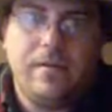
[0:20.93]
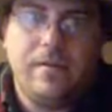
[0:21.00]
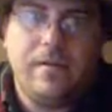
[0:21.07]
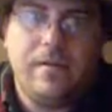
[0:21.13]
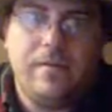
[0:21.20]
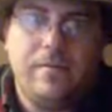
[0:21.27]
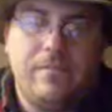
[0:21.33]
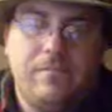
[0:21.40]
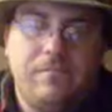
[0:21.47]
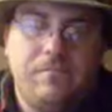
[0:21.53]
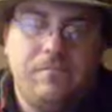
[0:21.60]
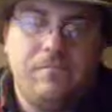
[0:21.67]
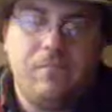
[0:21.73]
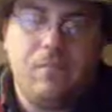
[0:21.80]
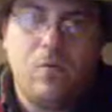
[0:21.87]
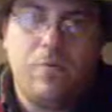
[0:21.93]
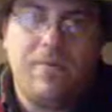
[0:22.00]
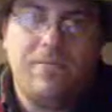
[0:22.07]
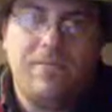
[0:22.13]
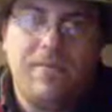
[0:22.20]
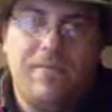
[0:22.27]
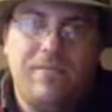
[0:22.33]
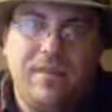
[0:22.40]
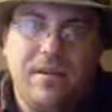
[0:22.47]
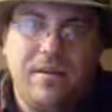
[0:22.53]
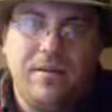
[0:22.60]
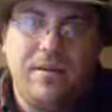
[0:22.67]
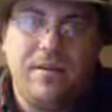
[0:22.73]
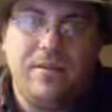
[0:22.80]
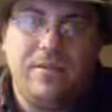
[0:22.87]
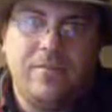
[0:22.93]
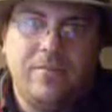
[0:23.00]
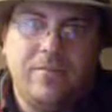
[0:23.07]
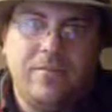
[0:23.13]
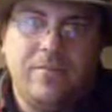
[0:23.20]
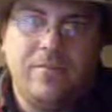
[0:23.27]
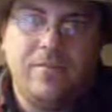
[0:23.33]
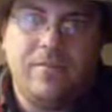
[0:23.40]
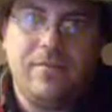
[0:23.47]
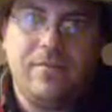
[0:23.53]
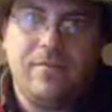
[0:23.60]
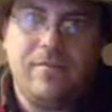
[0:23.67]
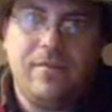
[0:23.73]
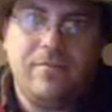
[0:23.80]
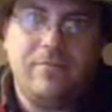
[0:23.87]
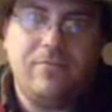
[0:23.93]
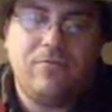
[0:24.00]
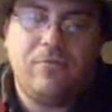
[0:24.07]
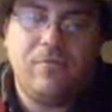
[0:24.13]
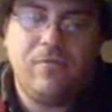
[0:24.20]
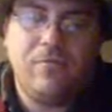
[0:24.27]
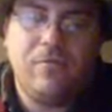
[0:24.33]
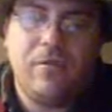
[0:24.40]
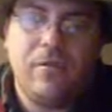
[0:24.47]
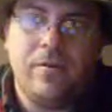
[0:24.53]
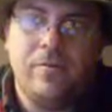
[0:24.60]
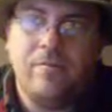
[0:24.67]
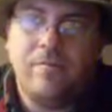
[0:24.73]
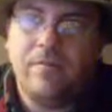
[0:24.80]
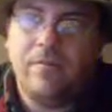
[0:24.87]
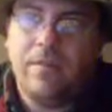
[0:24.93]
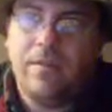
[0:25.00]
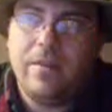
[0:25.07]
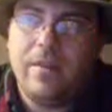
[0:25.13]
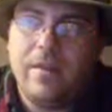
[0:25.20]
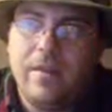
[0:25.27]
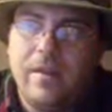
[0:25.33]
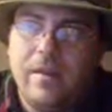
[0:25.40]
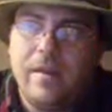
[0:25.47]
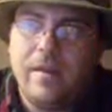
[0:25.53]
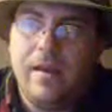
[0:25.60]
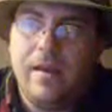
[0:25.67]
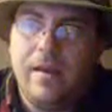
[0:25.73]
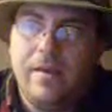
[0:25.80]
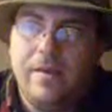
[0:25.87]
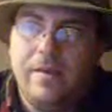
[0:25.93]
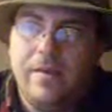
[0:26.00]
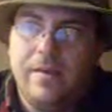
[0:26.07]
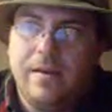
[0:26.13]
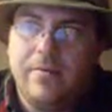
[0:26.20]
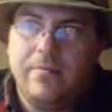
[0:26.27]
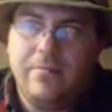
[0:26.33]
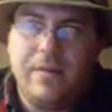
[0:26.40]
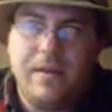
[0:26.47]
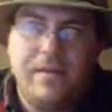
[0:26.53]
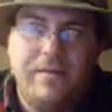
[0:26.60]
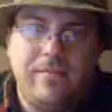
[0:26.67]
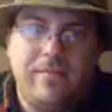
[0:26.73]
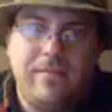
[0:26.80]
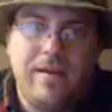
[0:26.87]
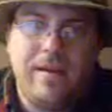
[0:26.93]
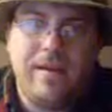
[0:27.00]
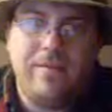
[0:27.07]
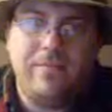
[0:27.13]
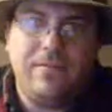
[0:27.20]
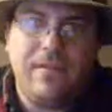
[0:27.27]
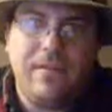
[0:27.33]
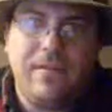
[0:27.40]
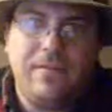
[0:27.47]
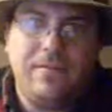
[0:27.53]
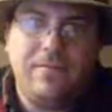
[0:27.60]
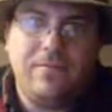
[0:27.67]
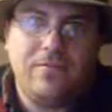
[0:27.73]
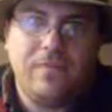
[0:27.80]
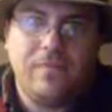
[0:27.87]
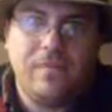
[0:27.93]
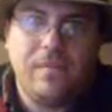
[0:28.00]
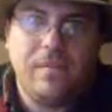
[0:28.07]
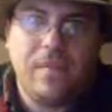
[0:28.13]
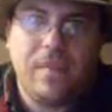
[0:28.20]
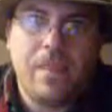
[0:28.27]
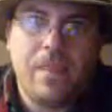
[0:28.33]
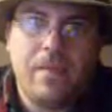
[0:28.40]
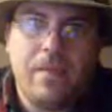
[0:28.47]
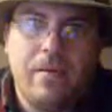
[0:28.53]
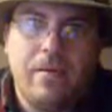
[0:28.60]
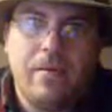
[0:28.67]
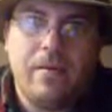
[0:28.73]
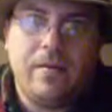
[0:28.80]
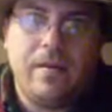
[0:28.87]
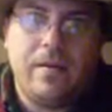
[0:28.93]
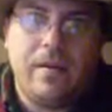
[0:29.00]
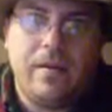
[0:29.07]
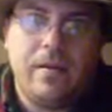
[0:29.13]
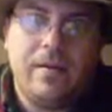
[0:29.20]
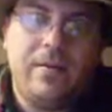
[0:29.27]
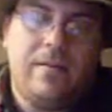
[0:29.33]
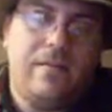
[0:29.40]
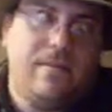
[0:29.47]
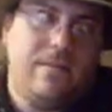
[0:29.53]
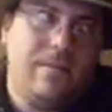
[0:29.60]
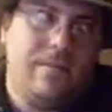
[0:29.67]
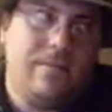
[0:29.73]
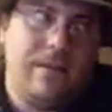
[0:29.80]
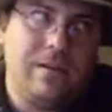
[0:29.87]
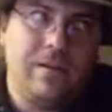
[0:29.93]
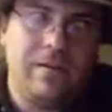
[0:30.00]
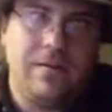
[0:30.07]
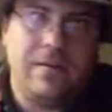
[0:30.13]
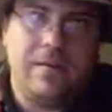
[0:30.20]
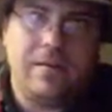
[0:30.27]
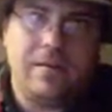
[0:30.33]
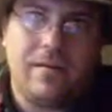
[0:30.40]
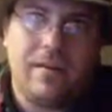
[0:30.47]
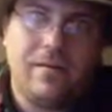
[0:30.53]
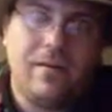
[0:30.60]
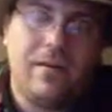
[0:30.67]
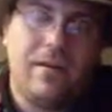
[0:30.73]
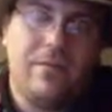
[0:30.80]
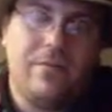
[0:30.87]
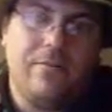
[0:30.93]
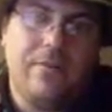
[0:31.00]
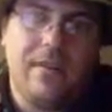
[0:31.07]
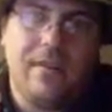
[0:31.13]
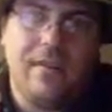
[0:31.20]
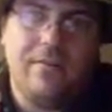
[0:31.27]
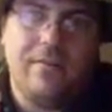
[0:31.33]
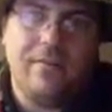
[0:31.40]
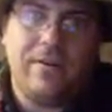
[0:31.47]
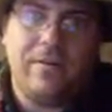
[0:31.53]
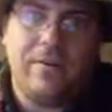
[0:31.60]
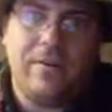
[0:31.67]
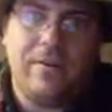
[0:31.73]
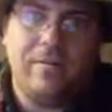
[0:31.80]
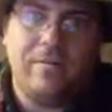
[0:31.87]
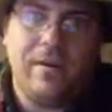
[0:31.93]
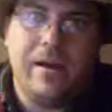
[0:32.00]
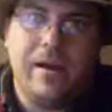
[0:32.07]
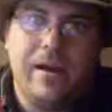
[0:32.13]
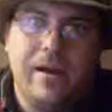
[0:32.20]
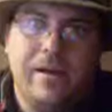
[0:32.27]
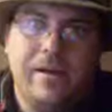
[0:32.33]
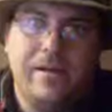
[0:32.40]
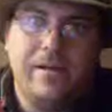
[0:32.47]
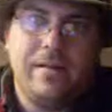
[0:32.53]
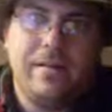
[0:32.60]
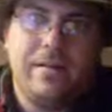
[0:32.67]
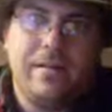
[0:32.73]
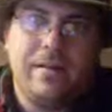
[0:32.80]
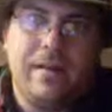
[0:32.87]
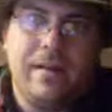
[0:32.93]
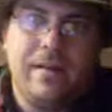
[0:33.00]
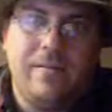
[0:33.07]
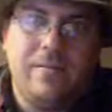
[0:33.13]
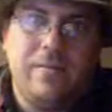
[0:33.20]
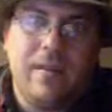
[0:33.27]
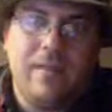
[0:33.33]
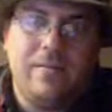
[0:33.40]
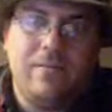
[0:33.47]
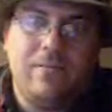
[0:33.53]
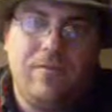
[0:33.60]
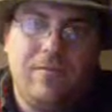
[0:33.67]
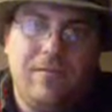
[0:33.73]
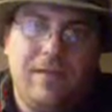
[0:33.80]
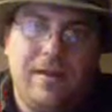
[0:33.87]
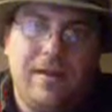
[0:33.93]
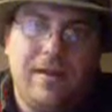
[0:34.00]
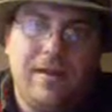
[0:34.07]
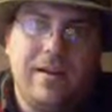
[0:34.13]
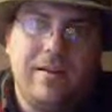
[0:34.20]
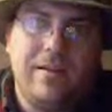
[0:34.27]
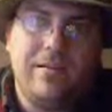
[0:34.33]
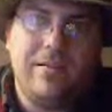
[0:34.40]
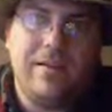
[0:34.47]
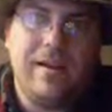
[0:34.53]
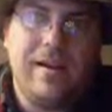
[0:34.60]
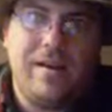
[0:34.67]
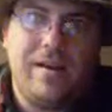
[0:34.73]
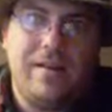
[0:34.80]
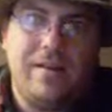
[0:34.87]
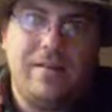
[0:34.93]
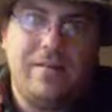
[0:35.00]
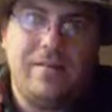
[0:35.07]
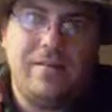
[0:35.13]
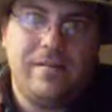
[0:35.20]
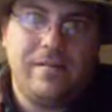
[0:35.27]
uh, more than 15 years, since I was 21. And I spent 5 years and living in a couple of other towns that are nearby. And while I was living there, I designed